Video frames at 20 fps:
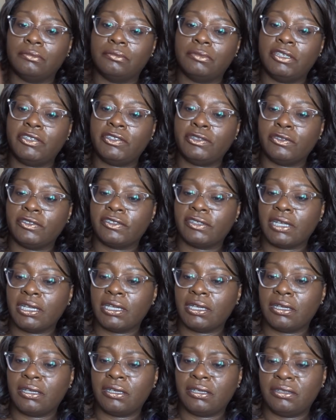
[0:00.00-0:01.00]
This looks
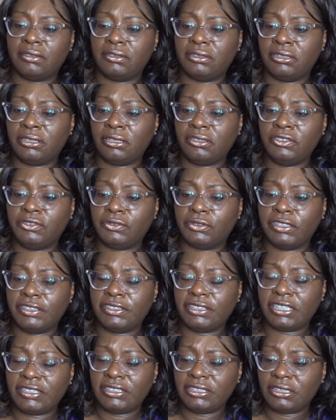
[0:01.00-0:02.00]
like a deodorant.
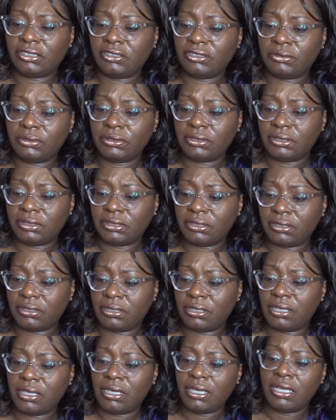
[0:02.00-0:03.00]
Is it a deodorant?
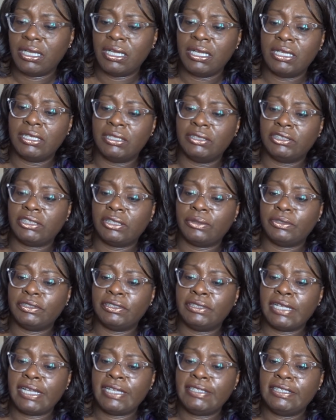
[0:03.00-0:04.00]
So it's
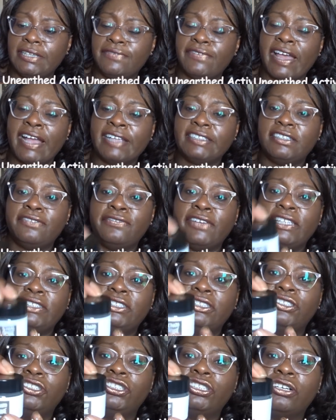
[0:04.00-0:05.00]
native
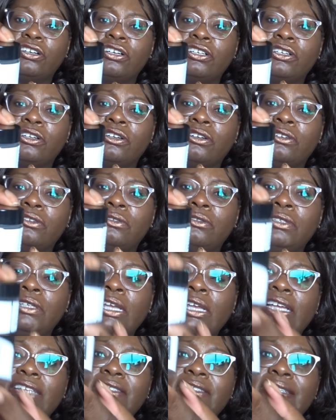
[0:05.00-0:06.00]
activated charcoal.
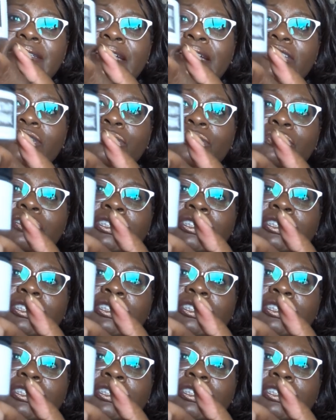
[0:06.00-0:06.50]
Yeah, it's a natural